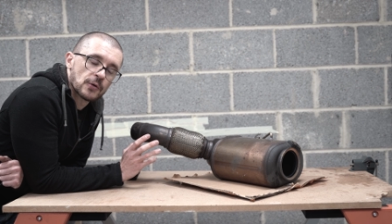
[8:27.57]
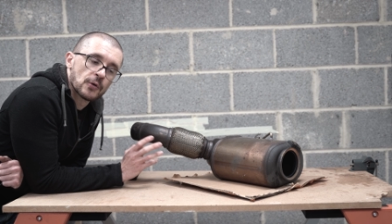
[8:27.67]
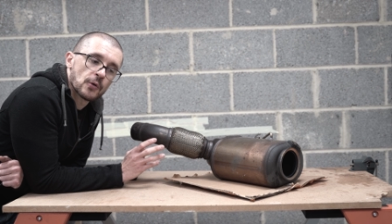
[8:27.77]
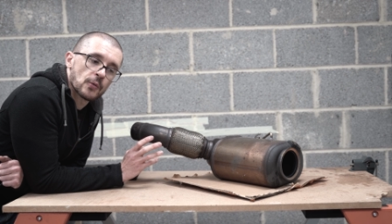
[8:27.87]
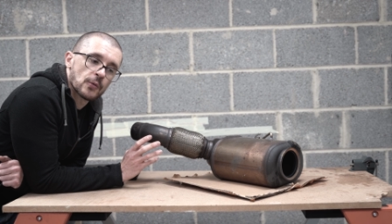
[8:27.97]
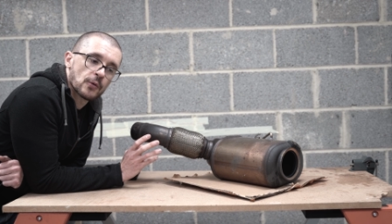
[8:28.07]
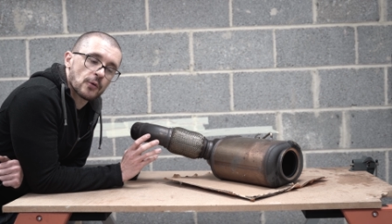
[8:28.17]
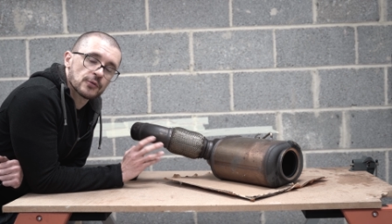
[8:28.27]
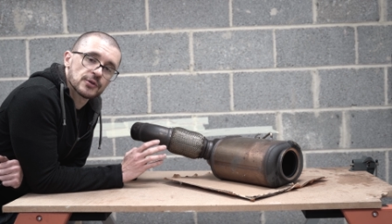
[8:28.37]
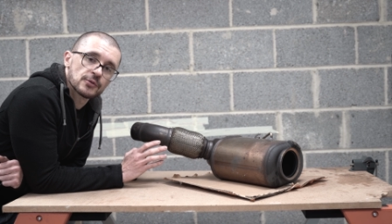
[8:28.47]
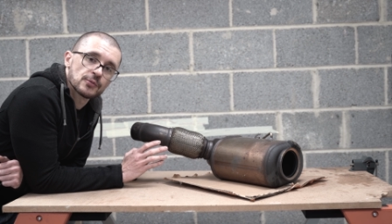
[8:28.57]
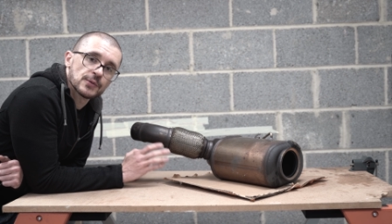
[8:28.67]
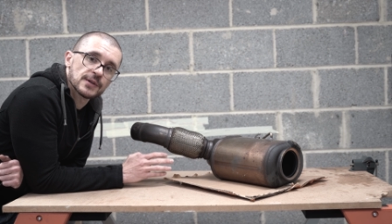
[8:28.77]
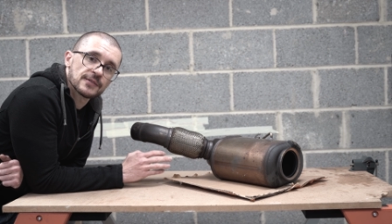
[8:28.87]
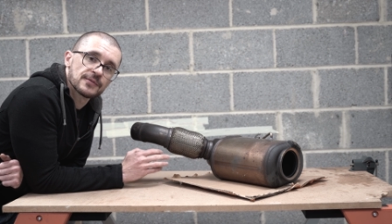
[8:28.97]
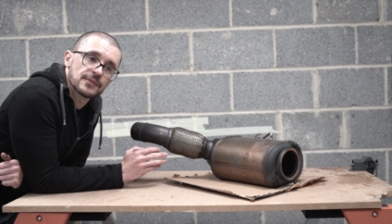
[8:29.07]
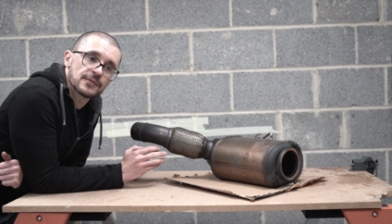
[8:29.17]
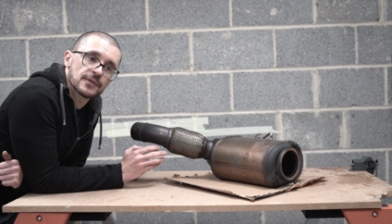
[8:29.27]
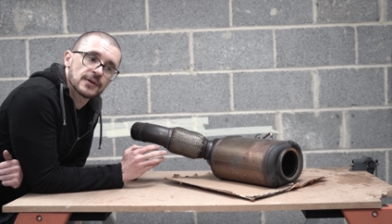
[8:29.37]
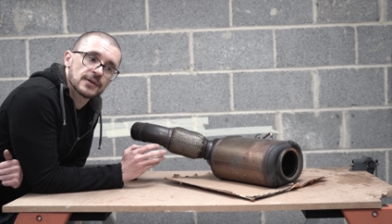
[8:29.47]
go on the route
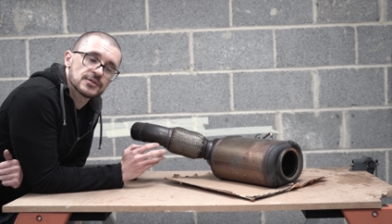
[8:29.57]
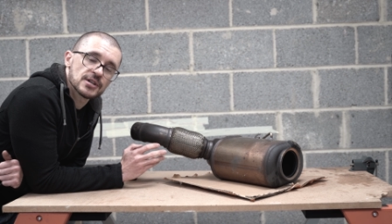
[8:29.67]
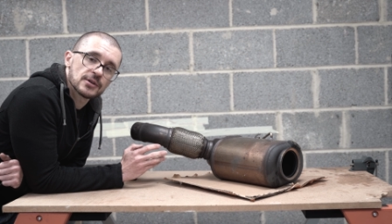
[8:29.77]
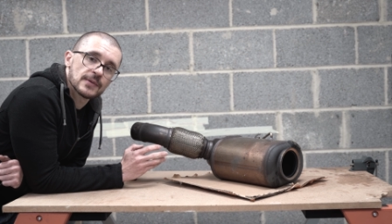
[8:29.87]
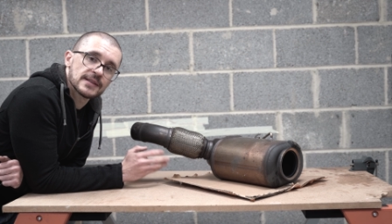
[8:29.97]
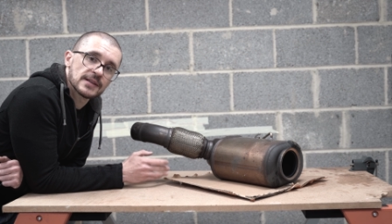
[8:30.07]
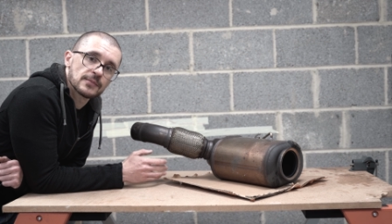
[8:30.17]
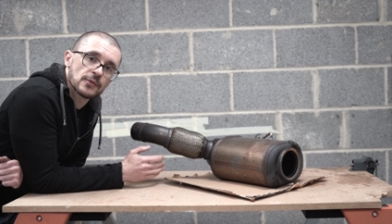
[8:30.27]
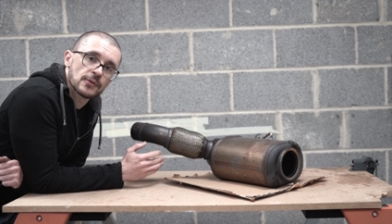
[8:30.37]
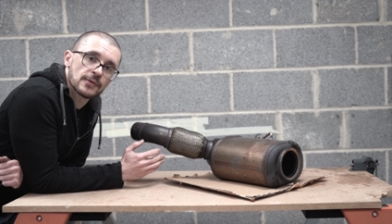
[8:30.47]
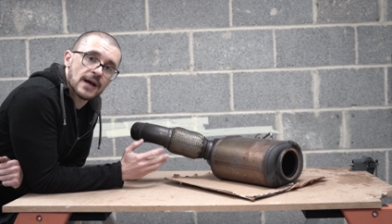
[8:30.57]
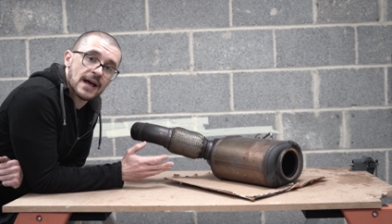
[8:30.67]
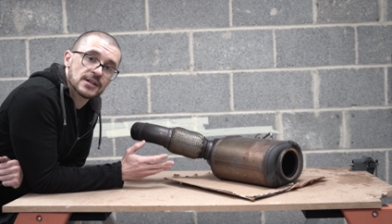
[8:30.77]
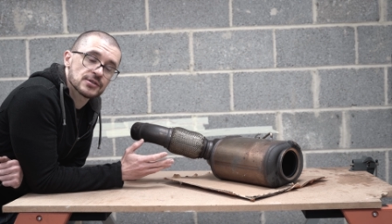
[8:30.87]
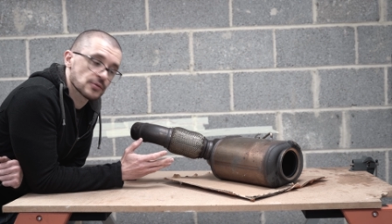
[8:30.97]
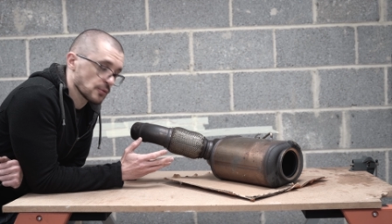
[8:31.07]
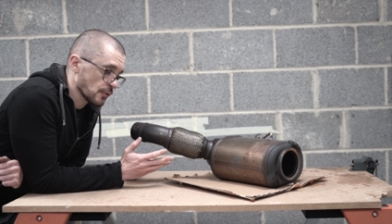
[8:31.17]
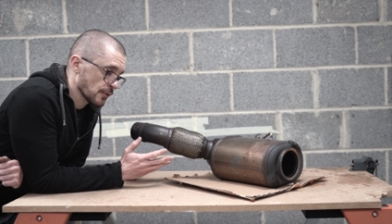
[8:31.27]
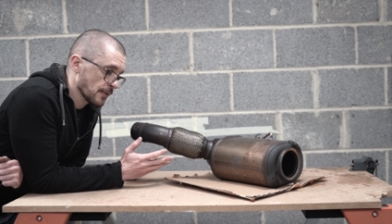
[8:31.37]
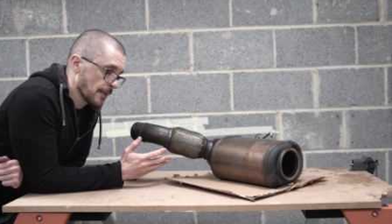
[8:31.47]
of generating more ash
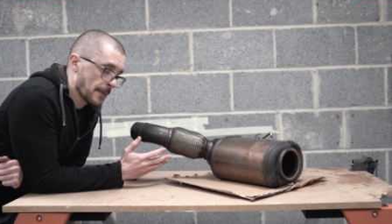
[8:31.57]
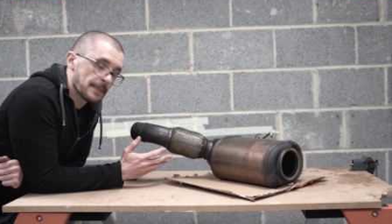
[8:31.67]
or